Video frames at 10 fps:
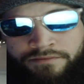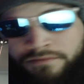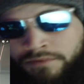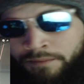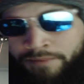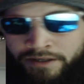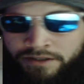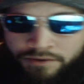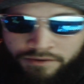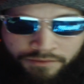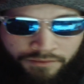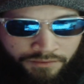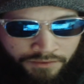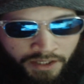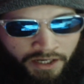compared to
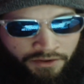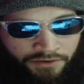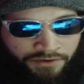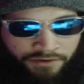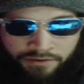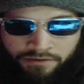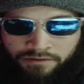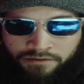the other